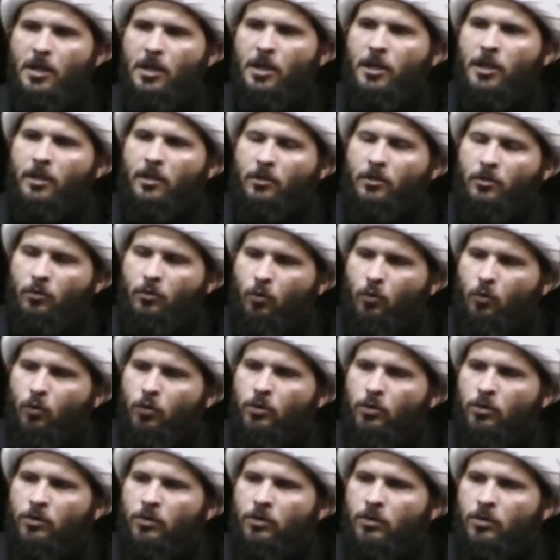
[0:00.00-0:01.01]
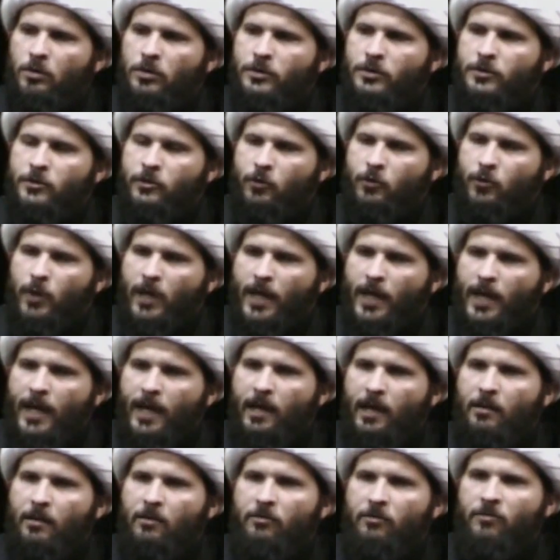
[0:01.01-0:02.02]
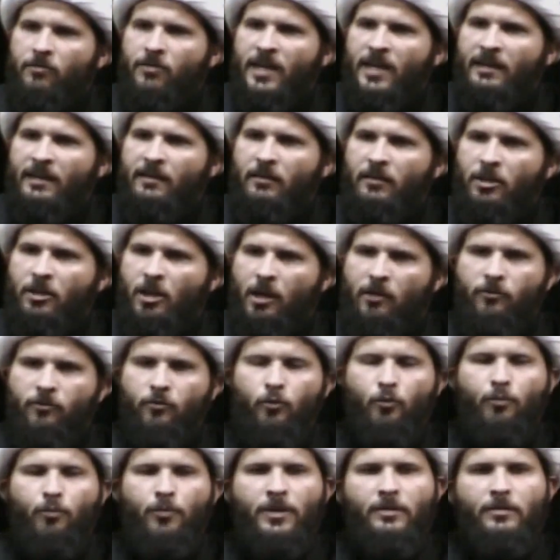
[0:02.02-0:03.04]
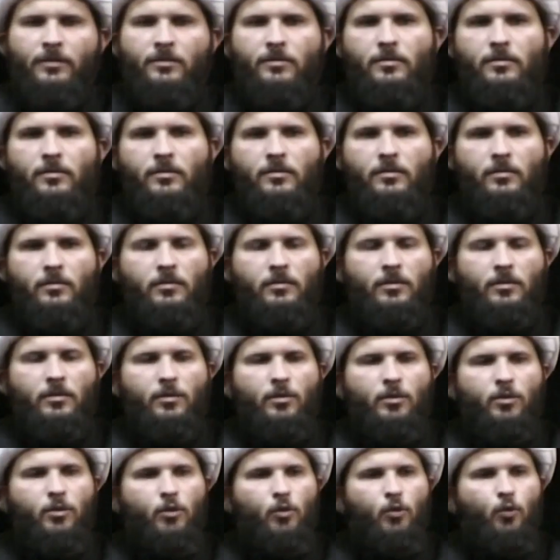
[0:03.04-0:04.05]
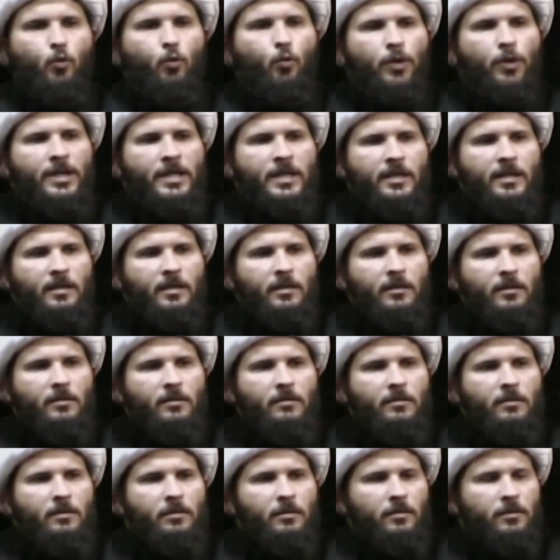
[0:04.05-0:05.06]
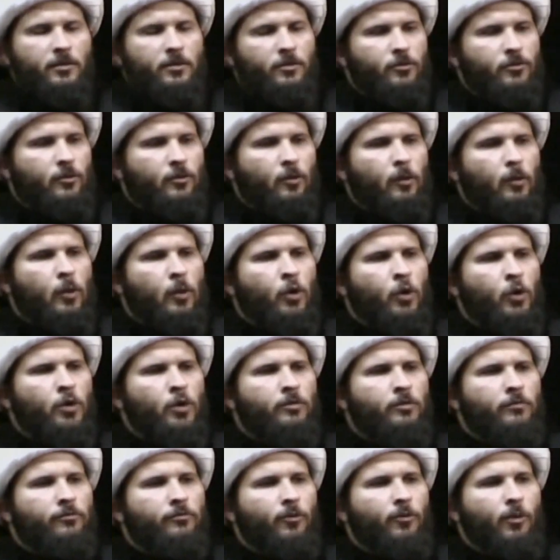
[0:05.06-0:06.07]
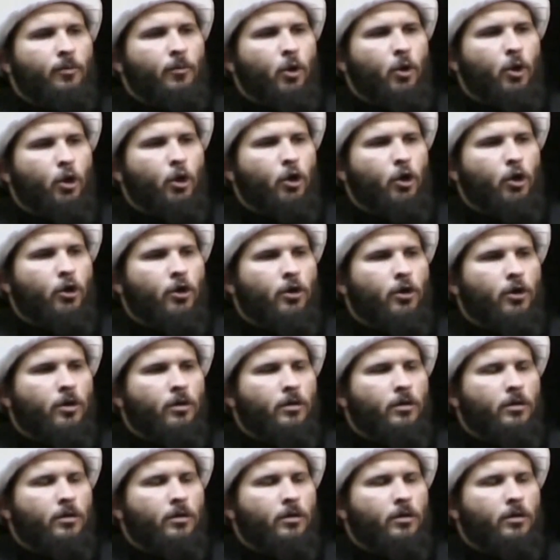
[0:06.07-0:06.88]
In order to have that government, we need to learn from her.